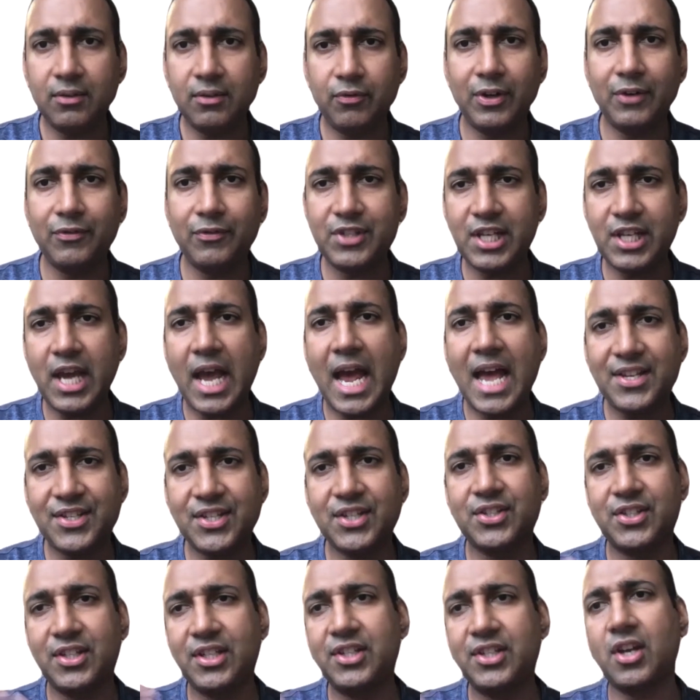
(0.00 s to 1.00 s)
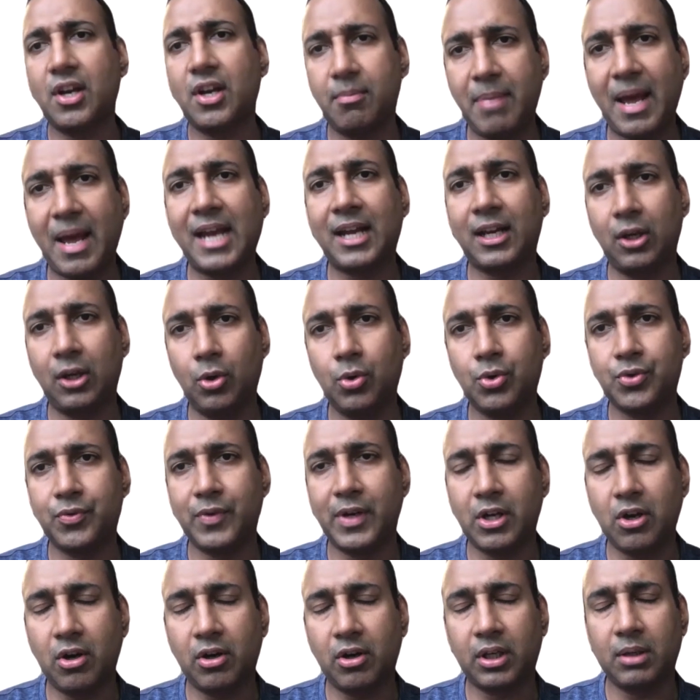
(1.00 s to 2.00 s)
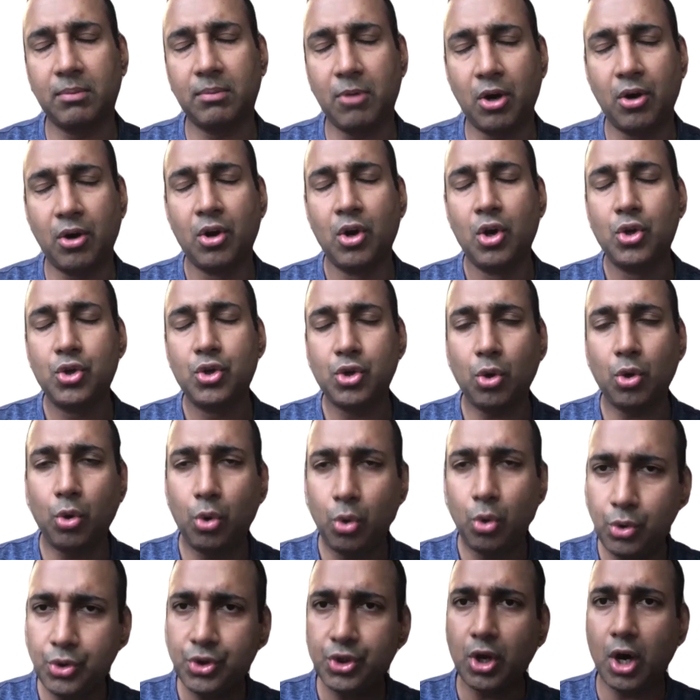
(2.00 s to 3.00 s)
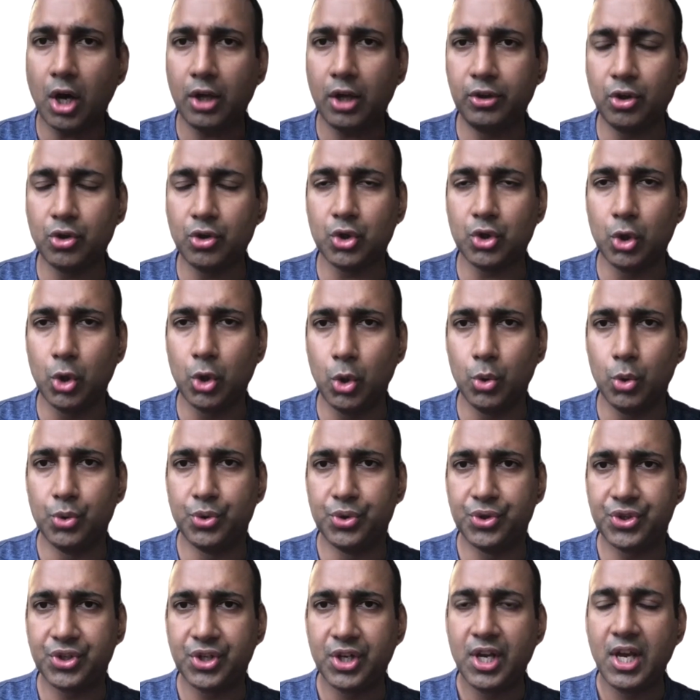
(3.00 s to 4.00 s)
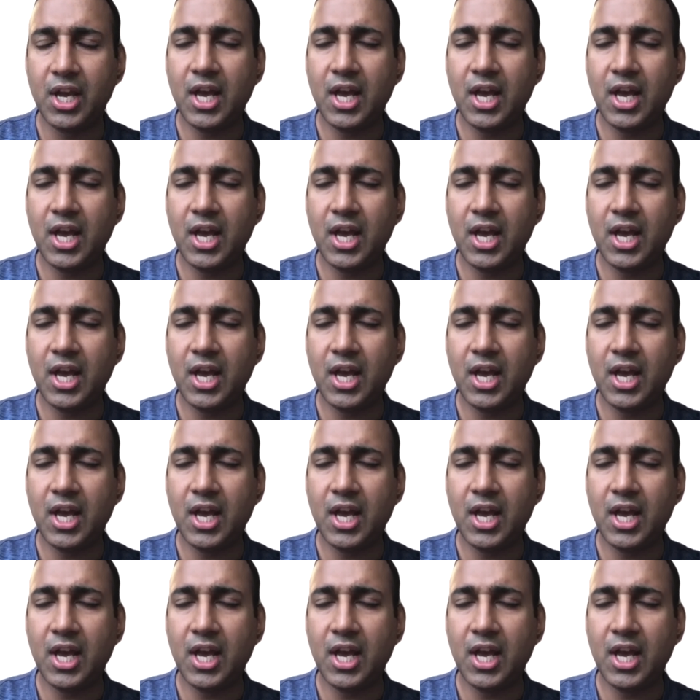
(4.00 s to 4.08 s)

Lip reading: when we say assets, these are bank loans we're talking about. So who's got those loans?